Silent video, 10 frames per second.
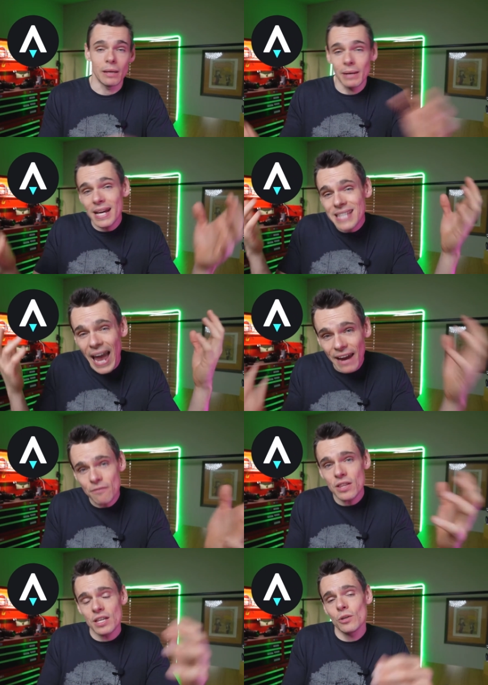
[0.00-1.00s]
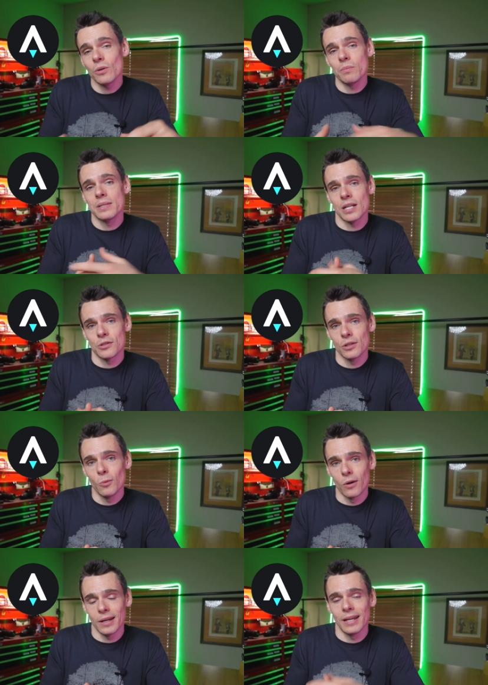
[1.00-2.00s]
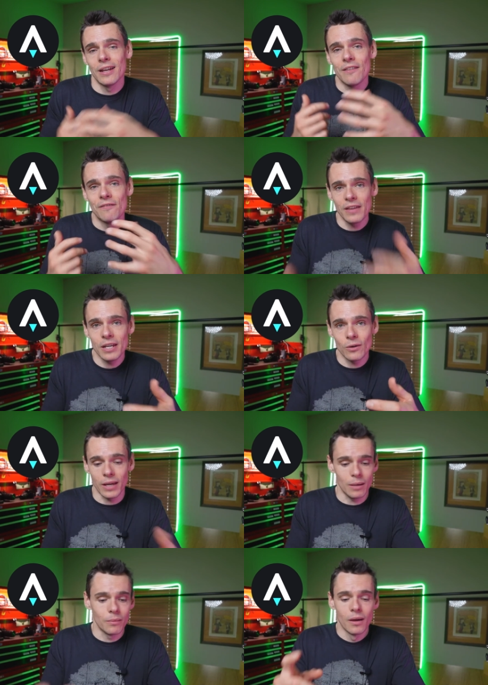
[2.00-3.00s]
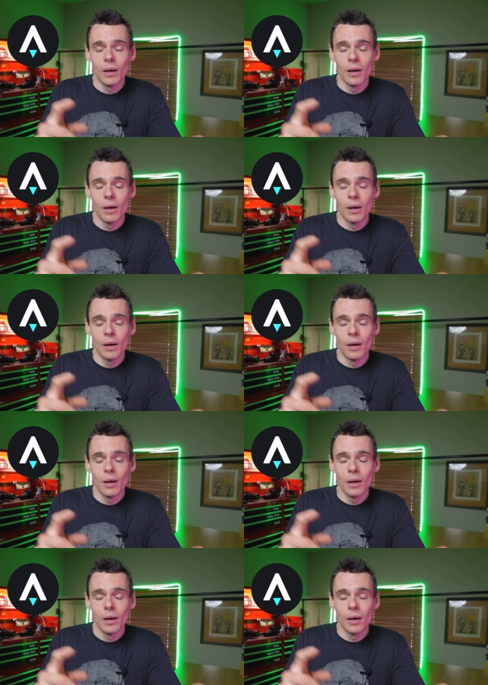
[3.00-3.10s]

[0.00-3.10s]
It has everything you could potentially want in a video game.